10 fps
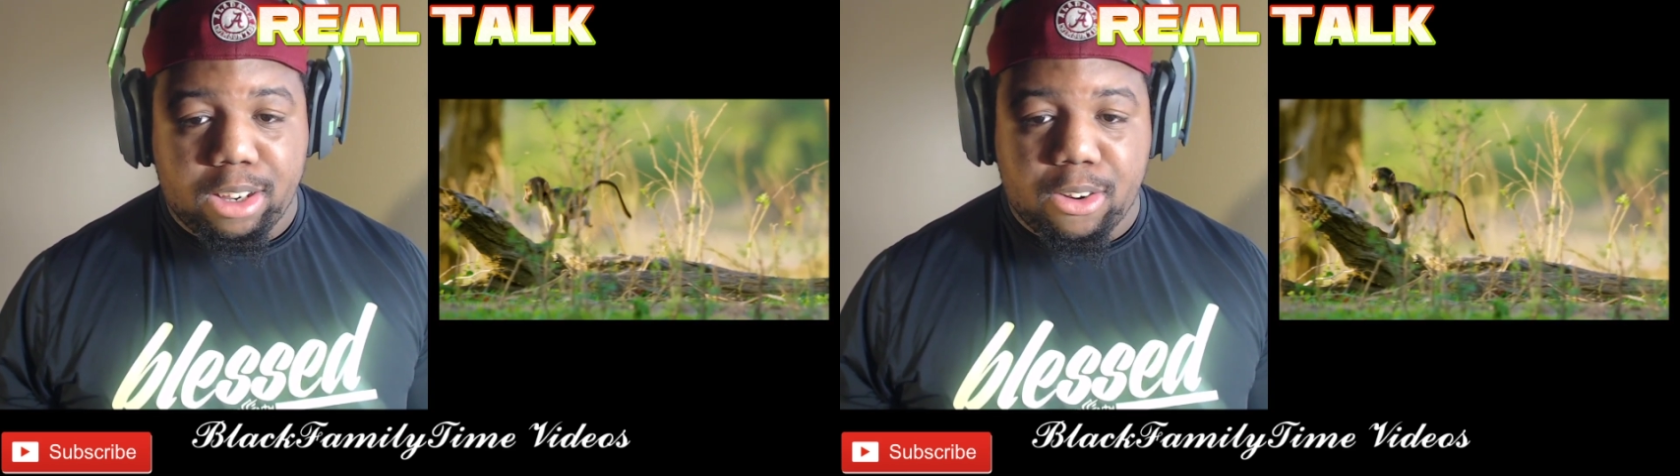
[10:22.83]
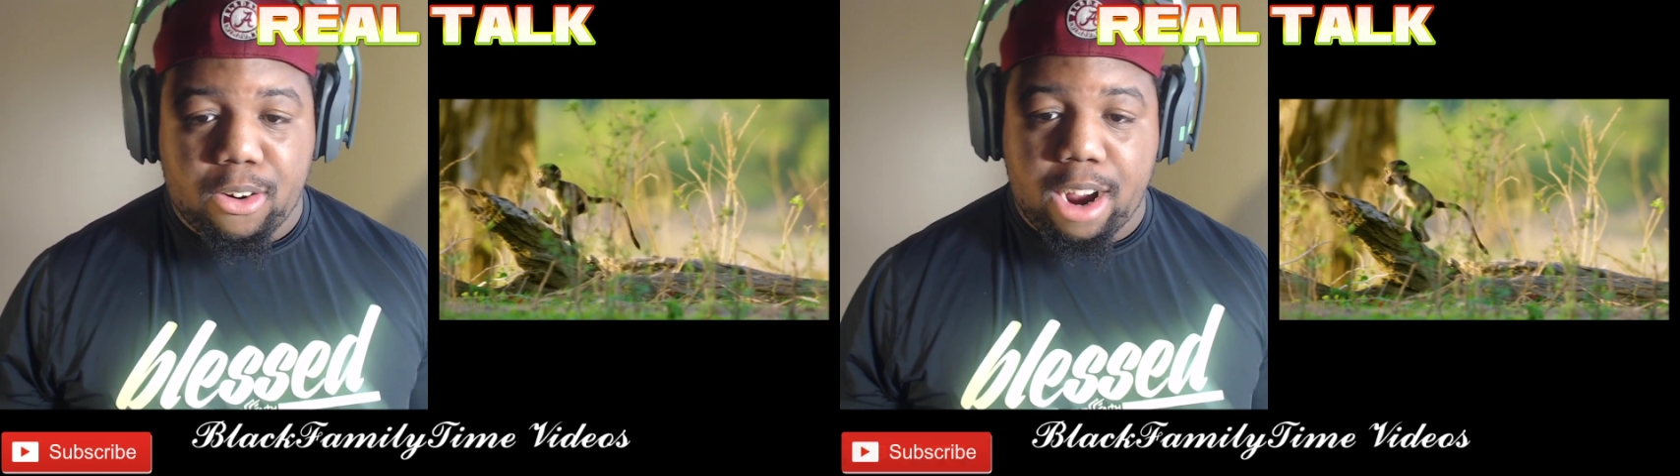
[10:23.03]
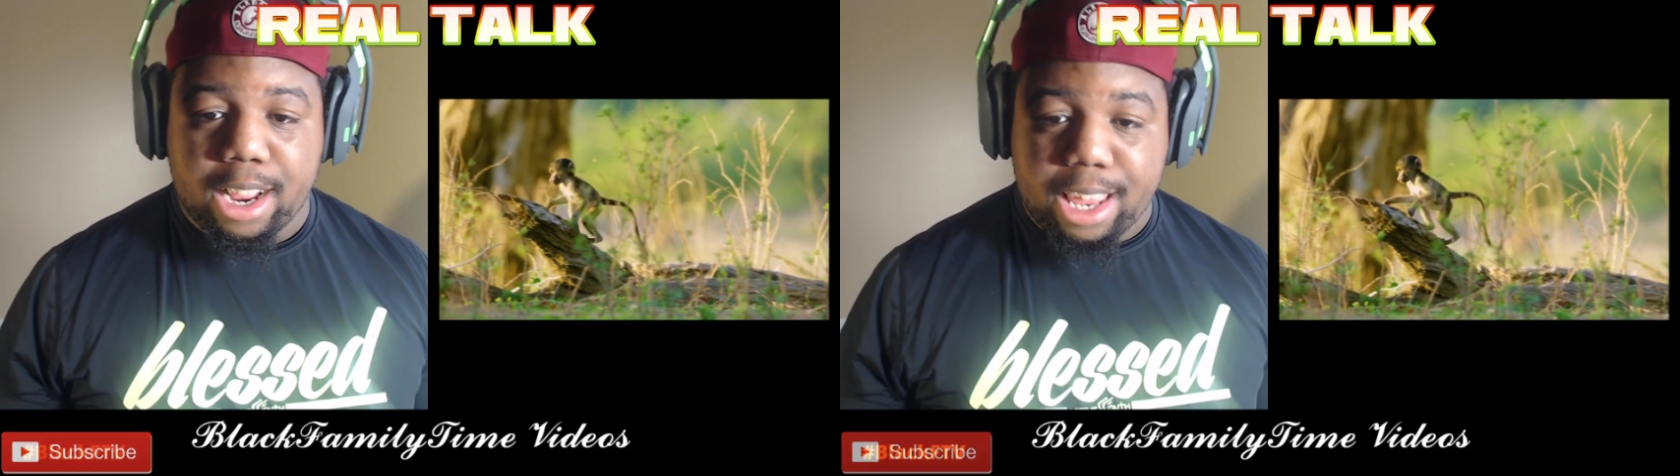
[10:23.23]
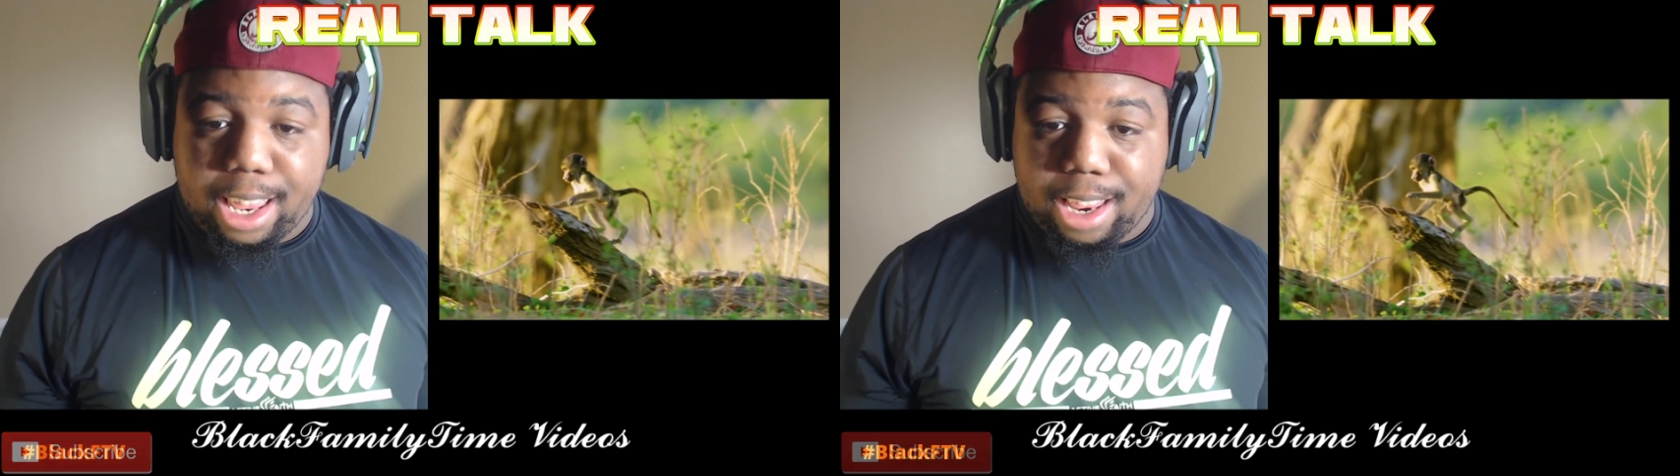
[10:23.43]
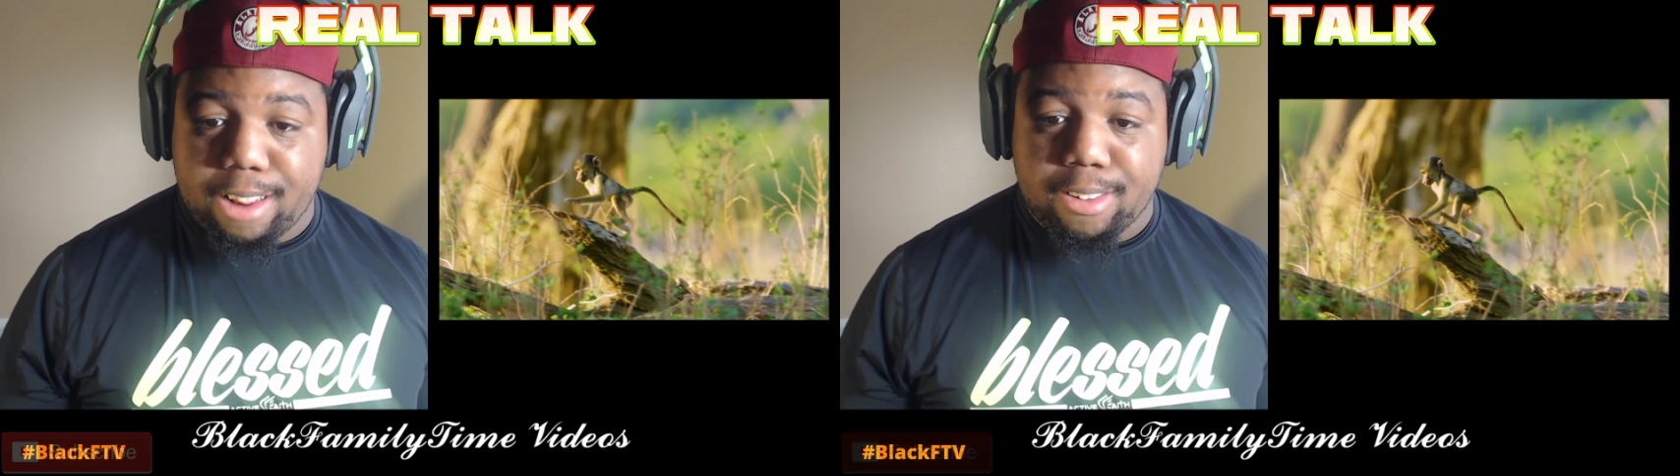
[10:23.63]
our
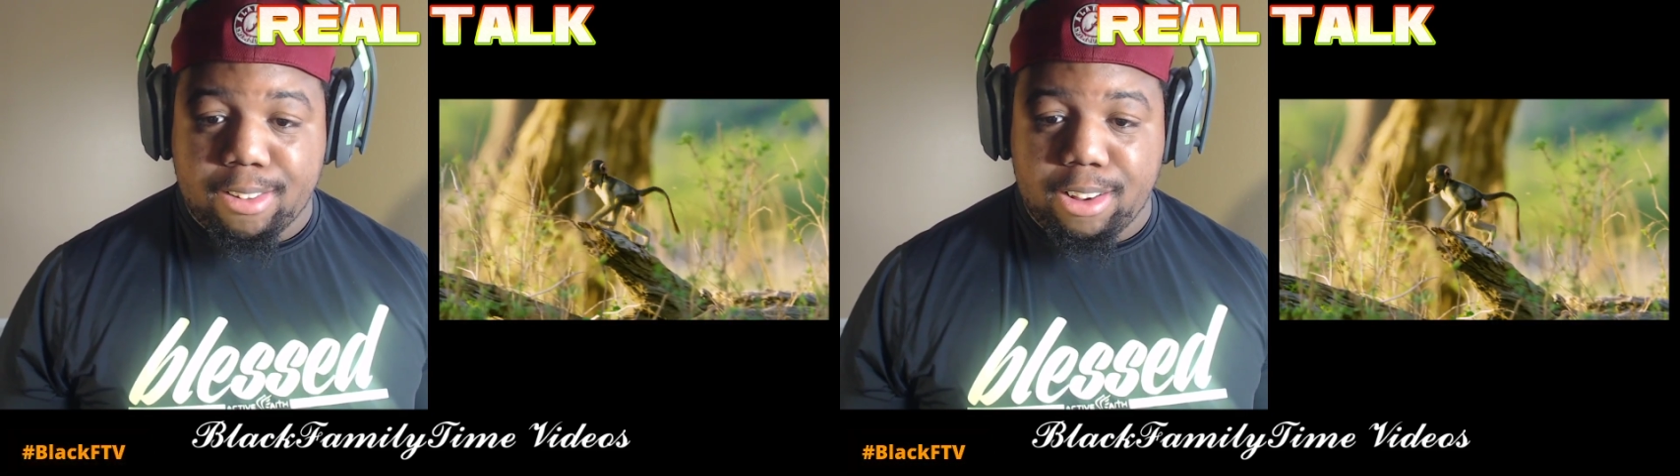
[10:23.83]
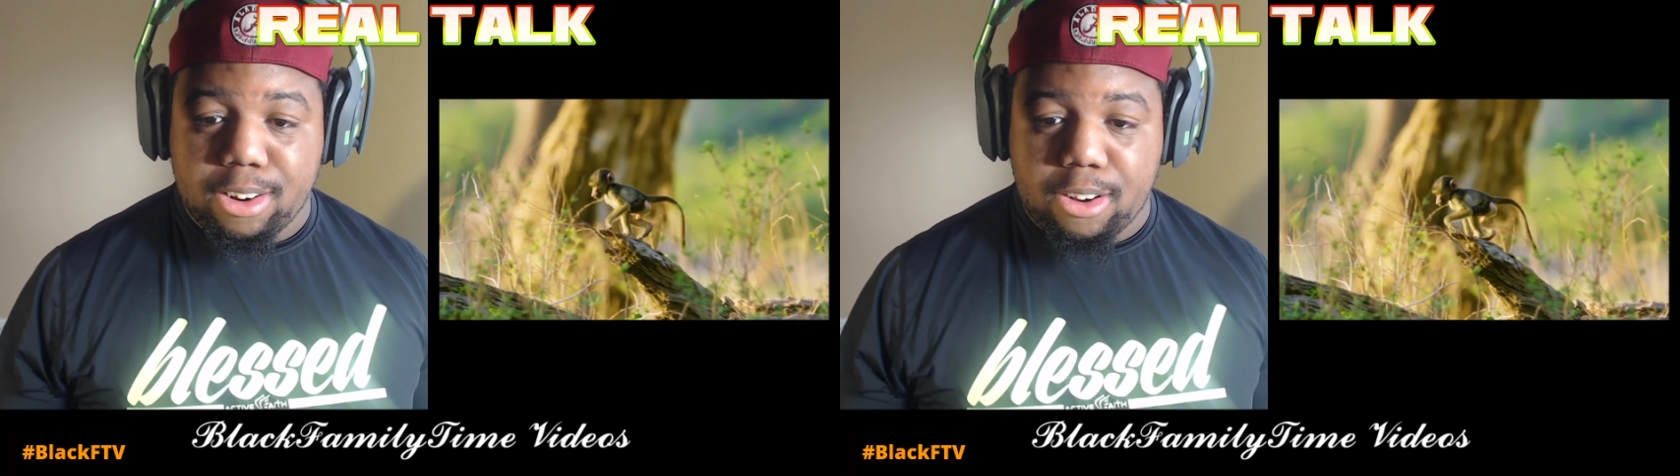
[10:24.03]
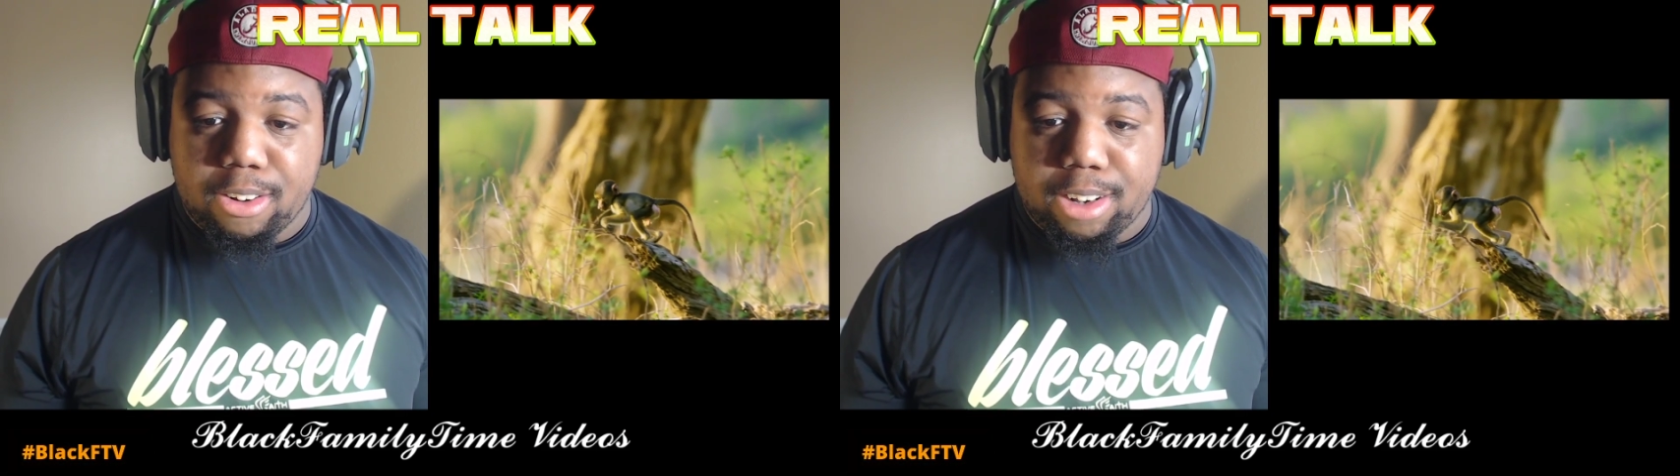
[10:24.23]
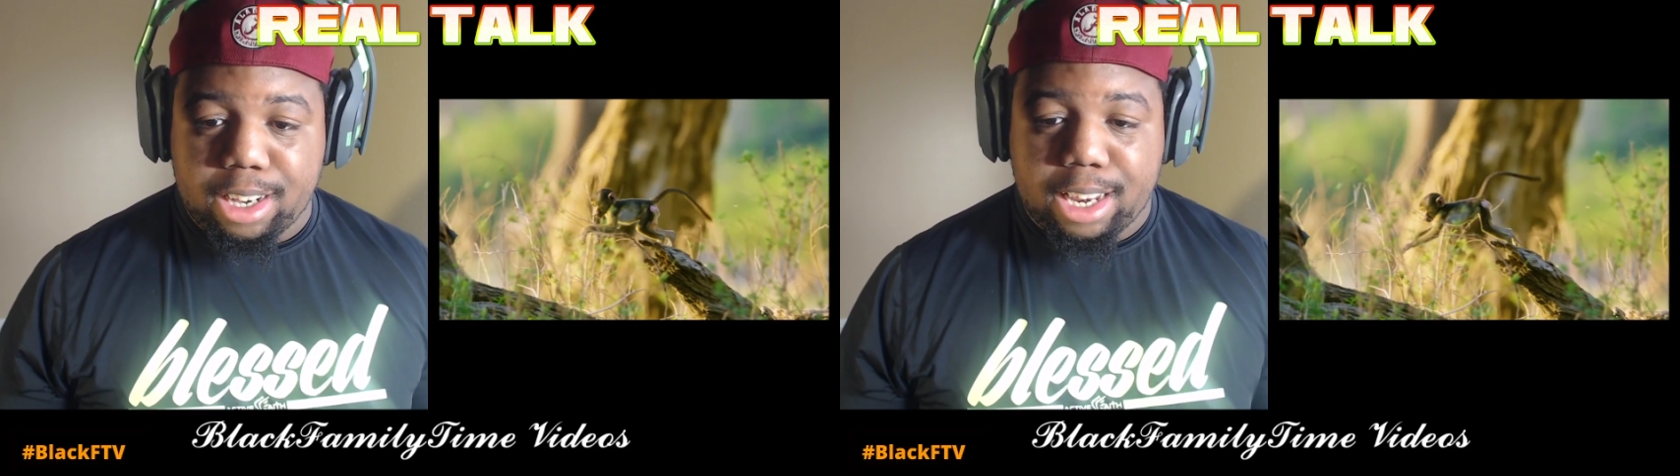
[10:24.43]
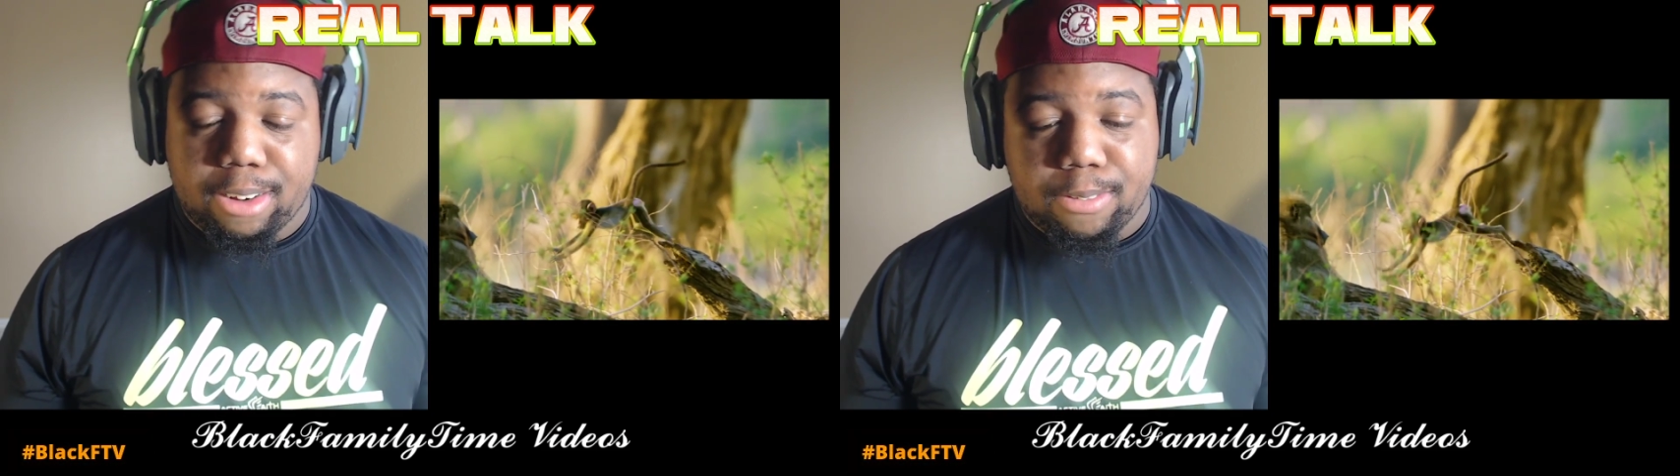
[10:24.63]
kids, and
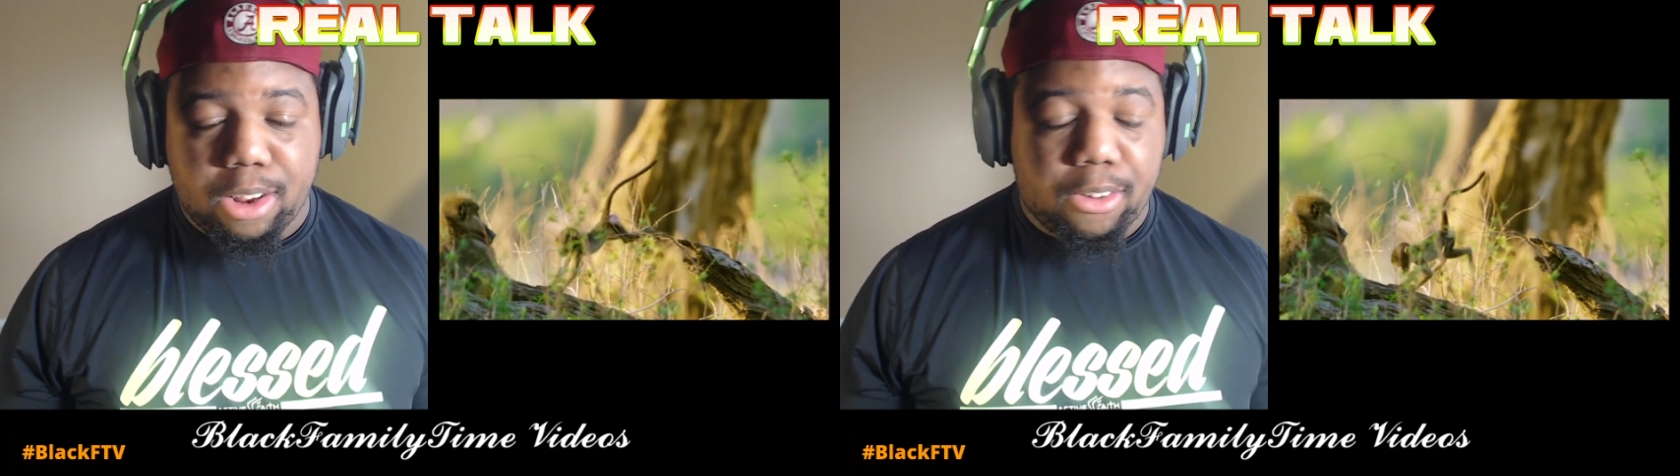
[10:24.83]
letting them know